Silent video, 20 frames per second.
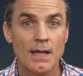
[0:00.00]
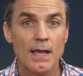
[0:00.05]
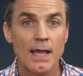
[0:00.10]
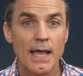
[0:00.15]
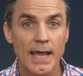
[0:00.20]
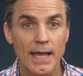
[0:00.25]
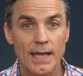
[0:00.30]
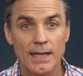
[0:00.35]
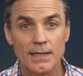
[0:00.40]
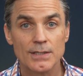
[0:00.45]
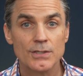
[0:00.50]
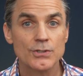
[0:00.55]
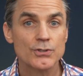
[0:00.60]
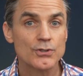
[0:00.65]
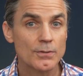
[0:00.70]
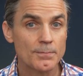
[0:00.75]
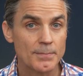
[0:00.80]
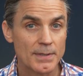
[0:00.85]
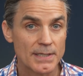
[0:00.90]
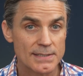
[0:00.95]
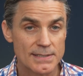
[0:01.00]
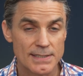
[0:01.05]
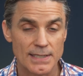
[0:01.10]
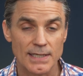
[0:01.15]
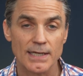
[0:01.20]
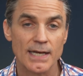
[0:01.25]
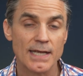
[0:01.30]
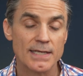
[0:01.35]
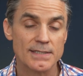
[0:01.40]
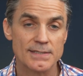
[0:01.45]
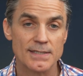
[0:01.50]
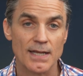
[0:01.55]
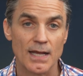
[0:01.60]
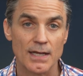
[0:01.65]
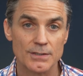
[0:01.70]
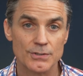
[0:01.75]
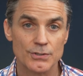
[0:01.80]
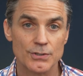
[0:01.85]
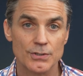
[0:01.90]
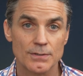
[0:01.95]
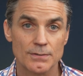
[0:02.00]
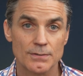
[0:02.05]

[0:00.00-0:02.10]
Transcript: and should be seen as such.